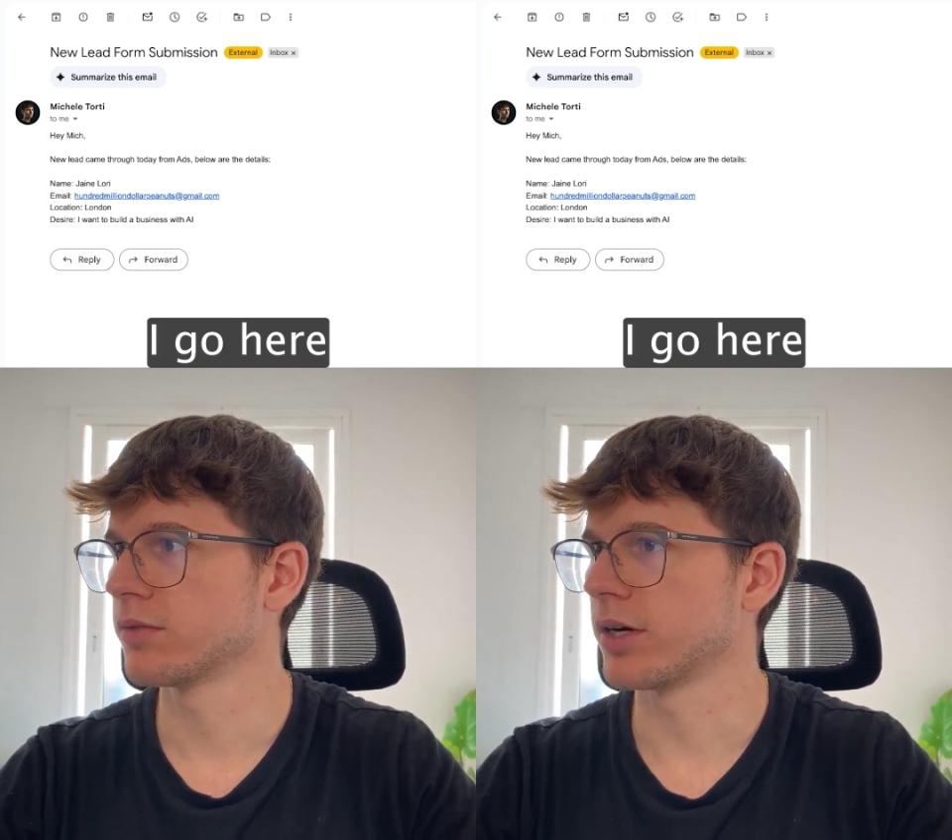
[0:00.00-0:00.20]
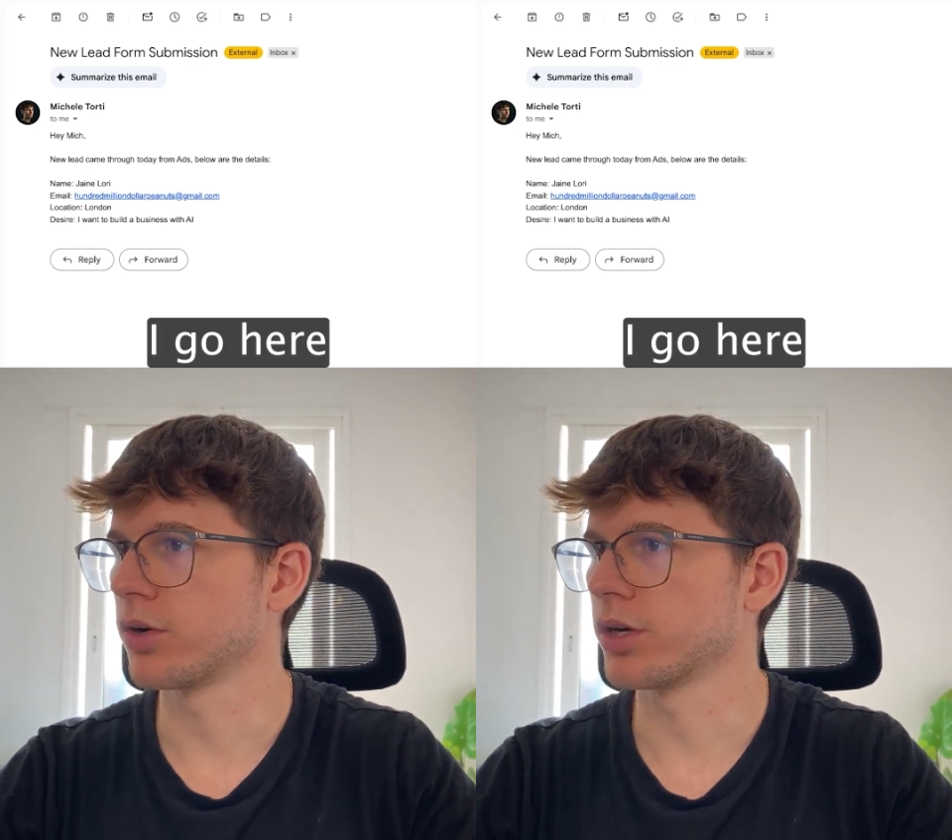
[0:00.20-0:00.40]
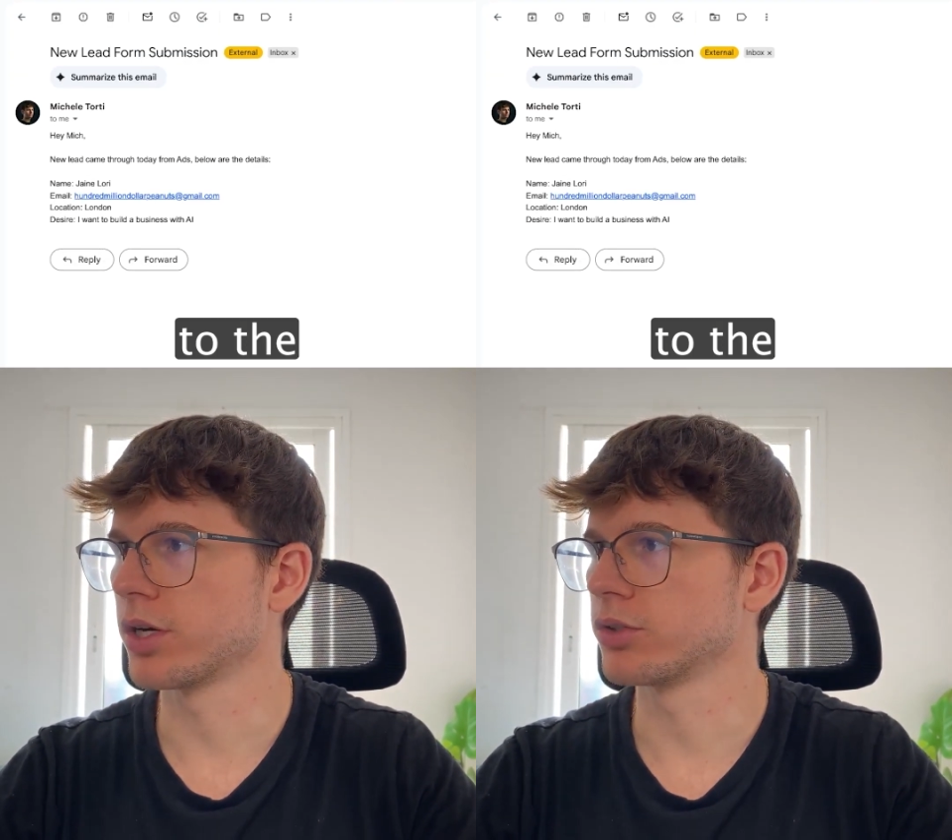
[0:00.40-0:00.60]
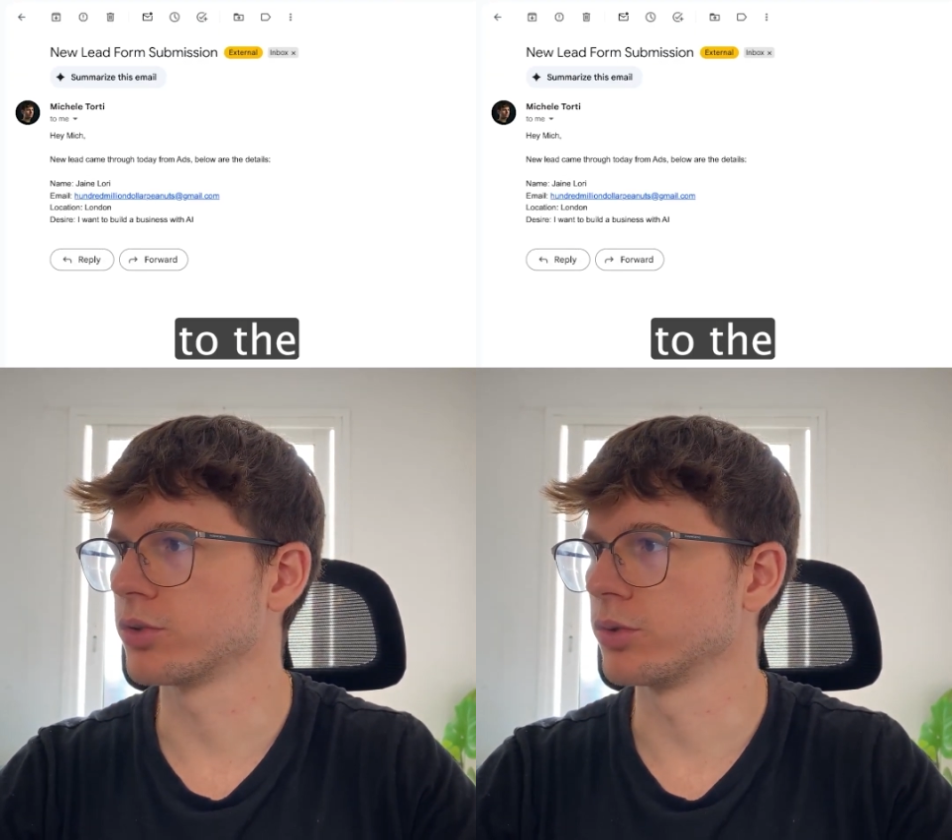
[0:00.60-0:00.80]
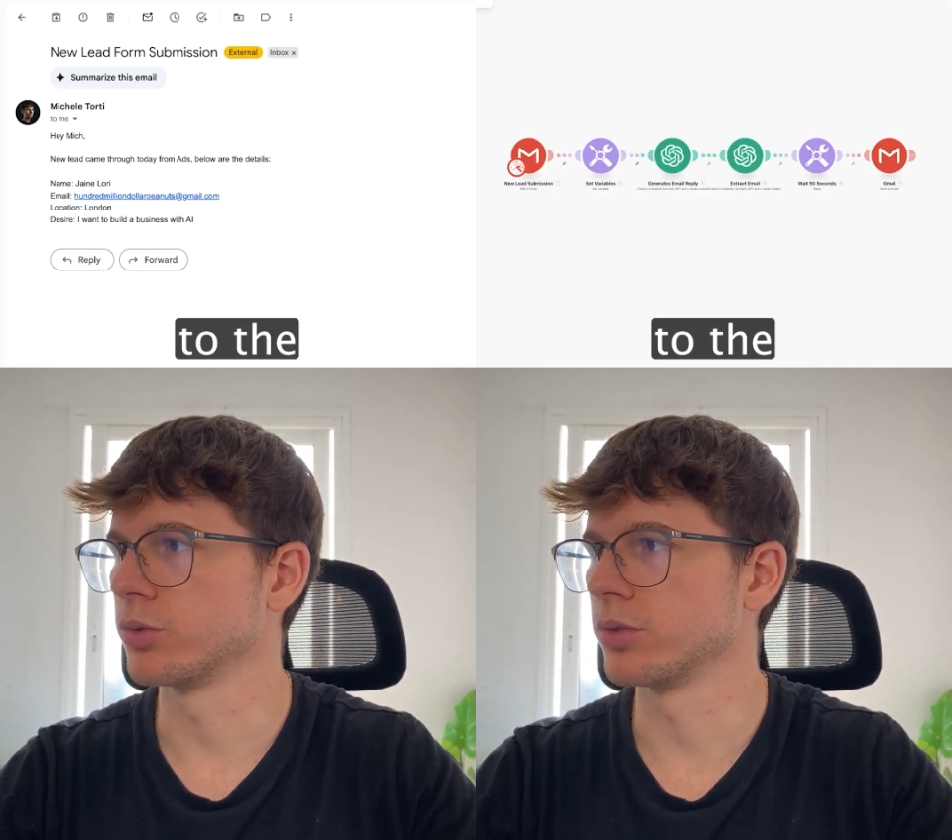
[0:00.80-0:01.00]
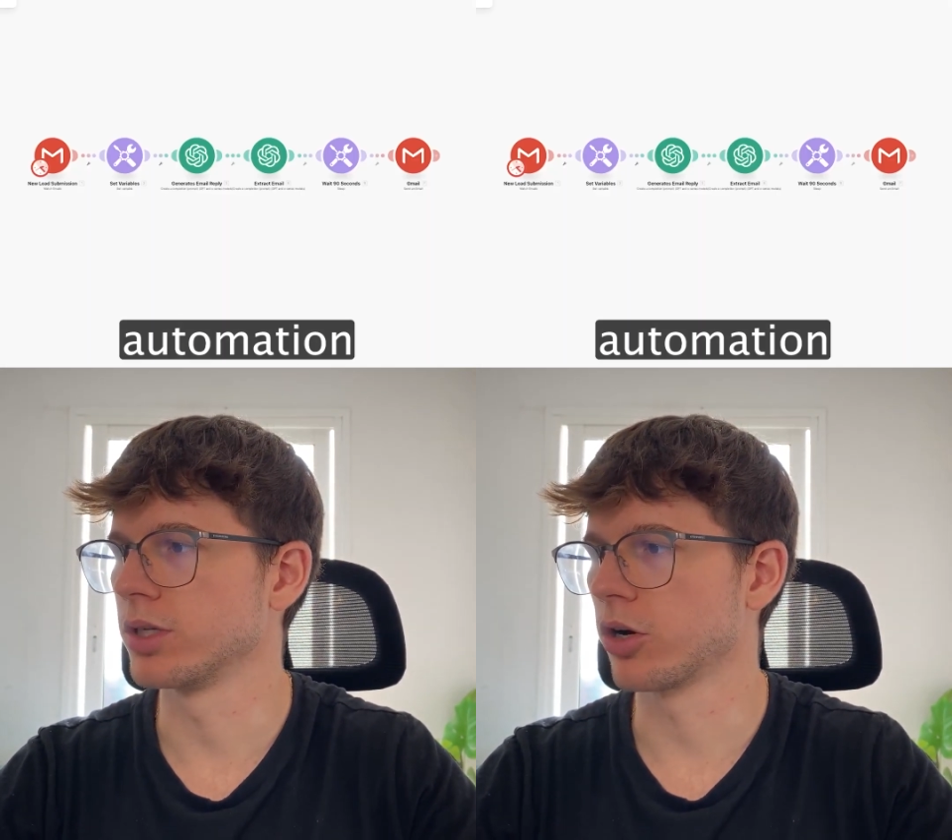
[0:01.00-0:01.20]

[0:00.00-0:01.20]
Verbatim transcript: If I go here to the